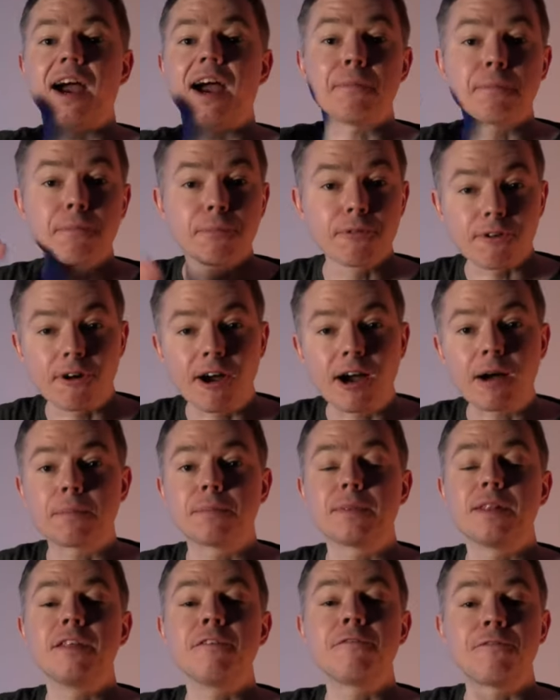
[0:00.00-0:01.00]
have become
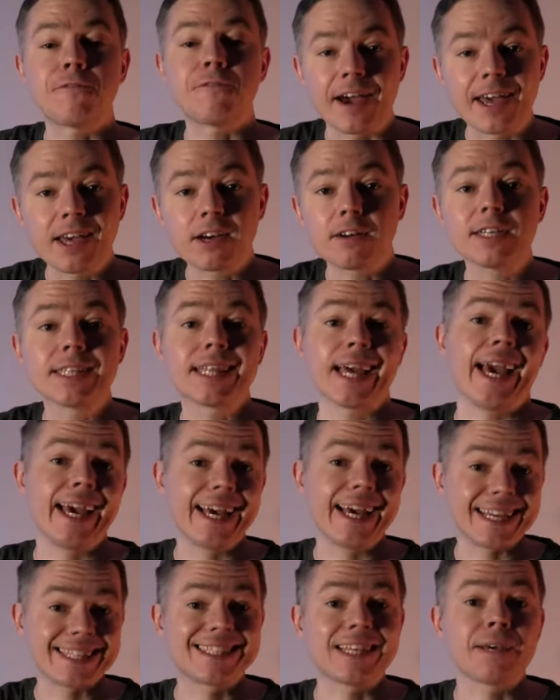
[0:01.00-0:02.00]
slightly less frequent over
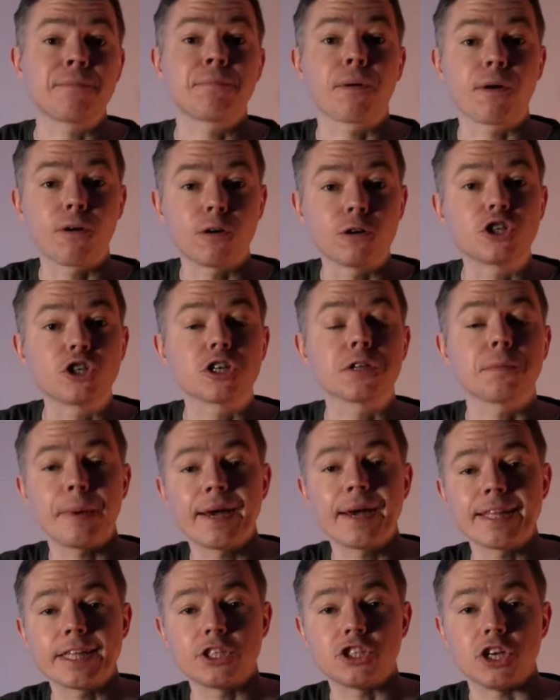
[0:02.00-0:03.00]
the last year or
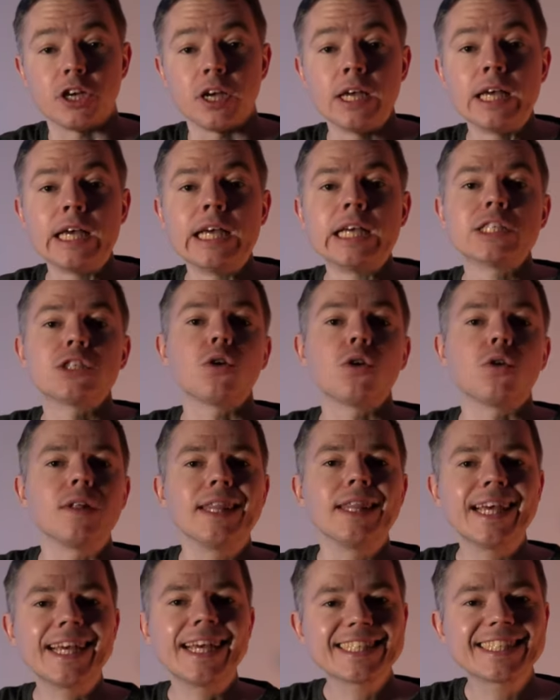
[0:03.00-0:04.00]
more, but
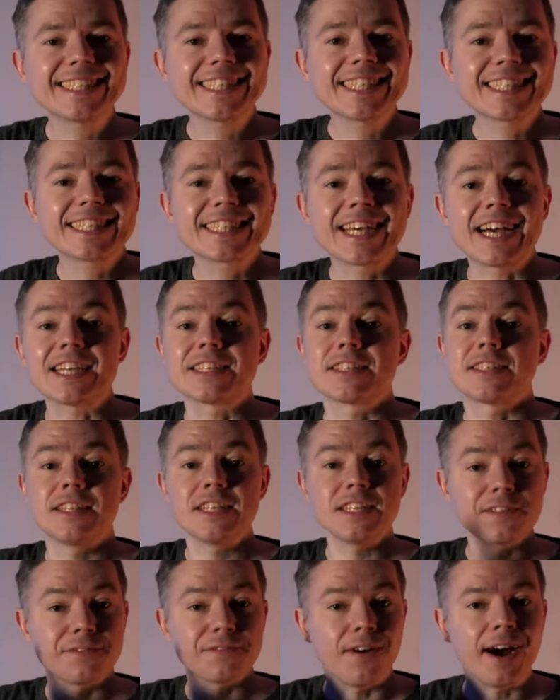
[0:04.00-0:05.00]
he lives in
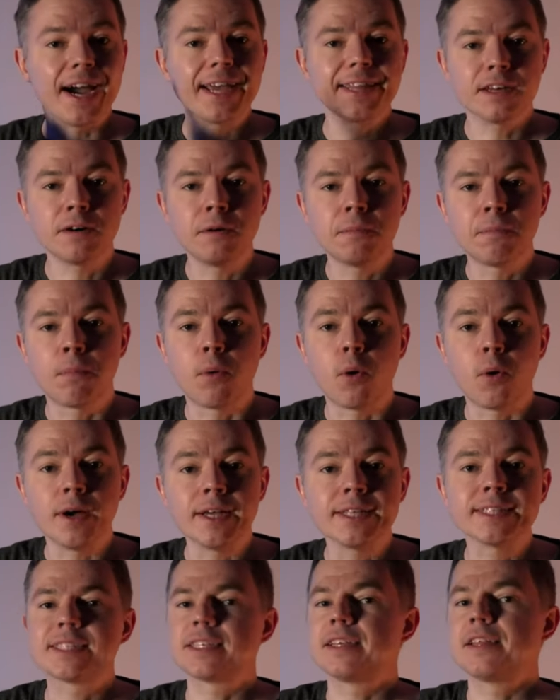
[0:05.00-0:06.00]
Ukraine.
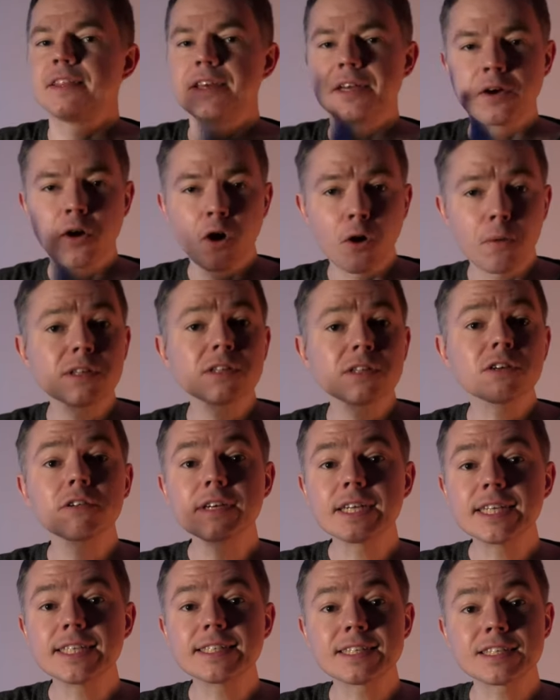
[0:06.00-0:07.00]
And his
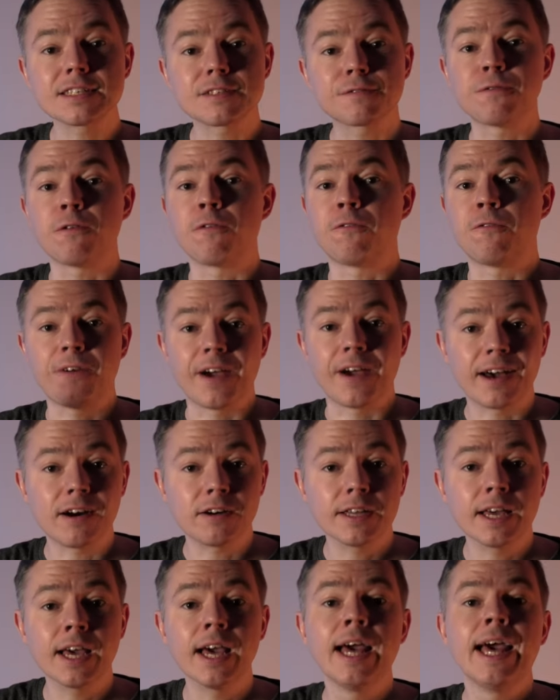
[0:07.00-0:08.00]
videos are
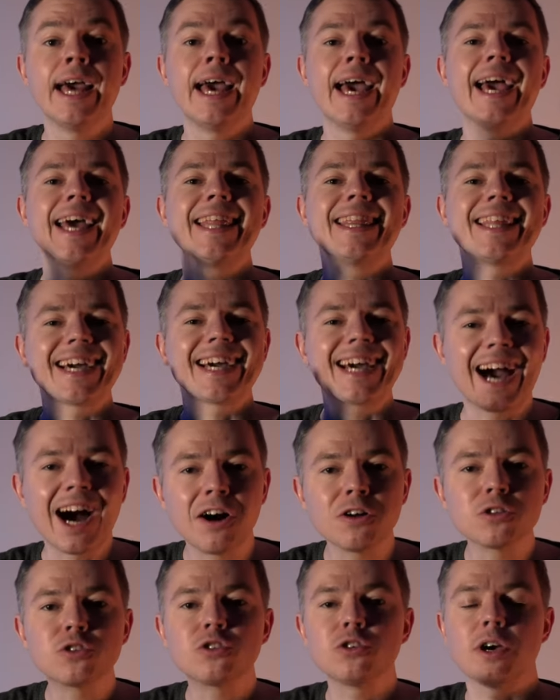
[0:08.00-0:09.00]
definitely worth waiting
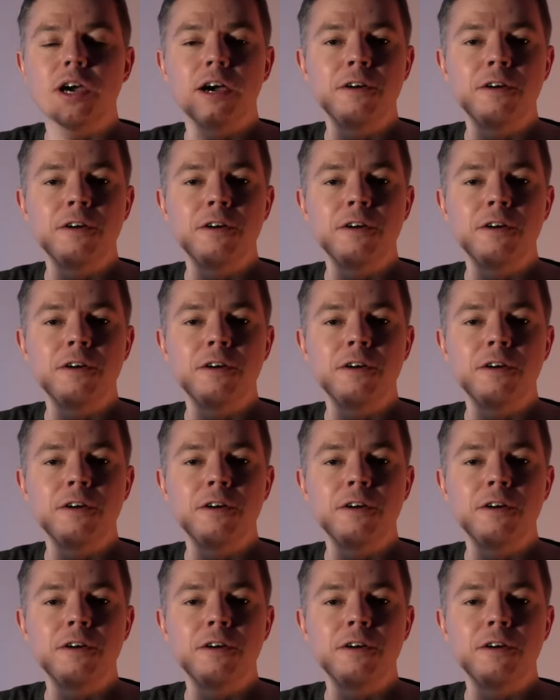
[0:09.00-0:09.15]
for.